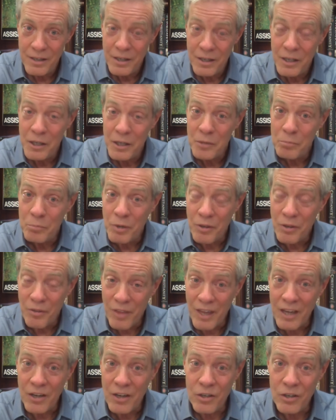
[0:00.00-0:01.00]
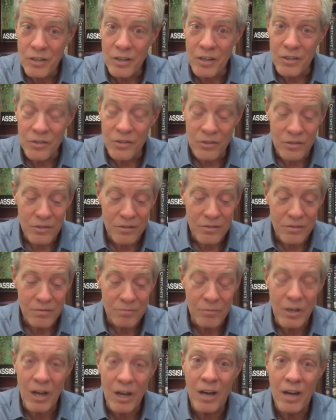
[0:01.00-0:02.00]
But thank goodness,
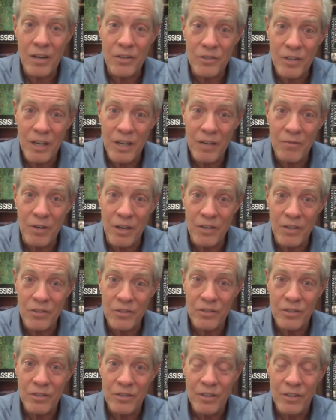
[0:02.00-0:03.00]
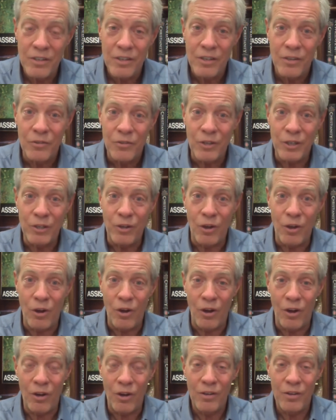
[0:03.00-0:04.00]
God has given us the law
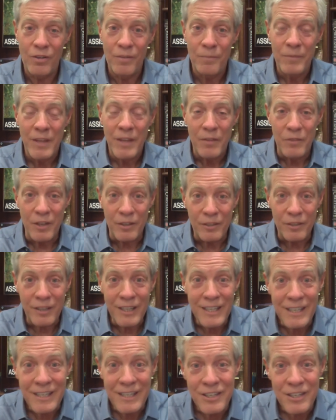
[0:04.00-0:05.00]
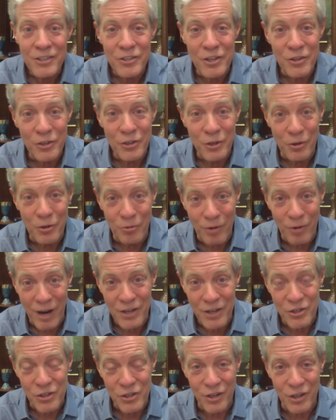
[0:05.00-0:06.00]
that leans in the
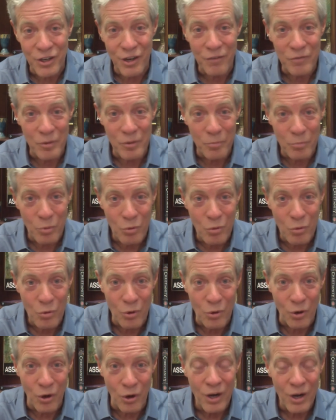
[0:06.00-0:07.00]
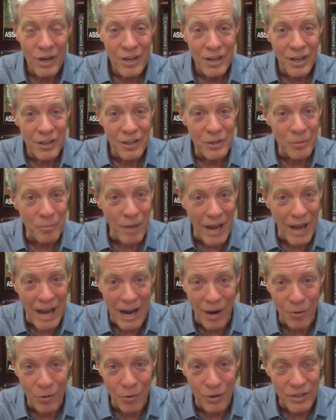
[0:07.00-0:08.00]
direction of the poor and the
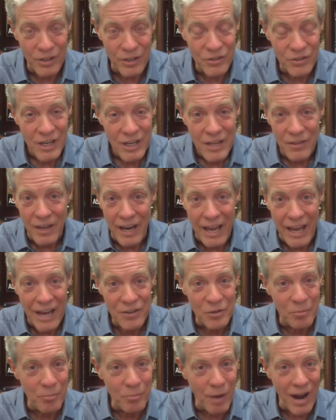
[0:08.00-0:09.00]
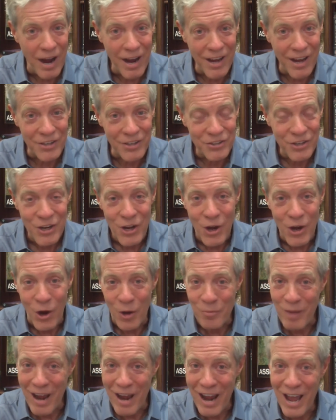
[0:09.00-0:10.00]
powerless, that has a bias on
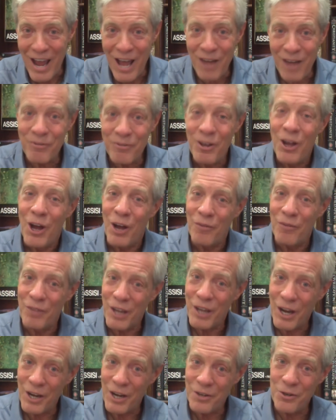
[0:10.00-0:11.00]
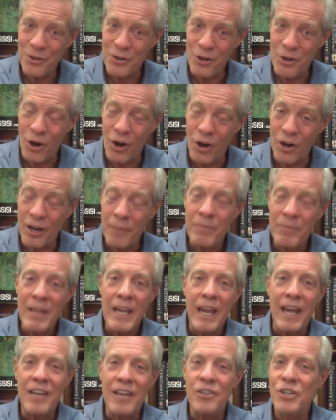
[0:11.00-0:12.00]
behalf of the underdog.
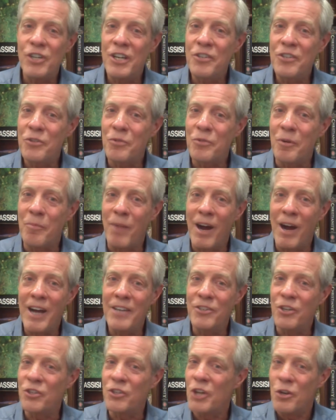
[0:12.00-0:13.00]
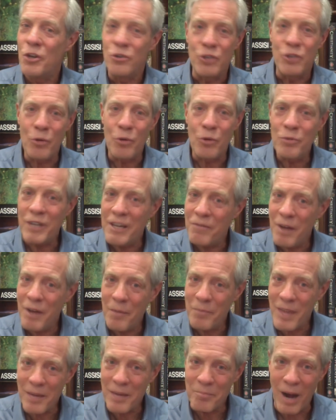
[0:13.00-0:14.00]
And Jesus reminds us, don't give up
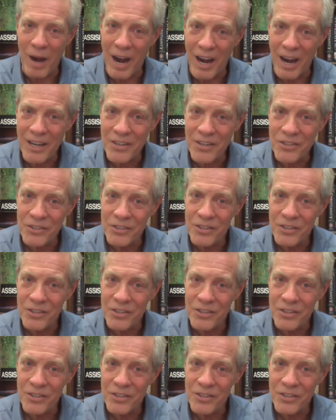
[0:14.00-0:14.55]
that bias.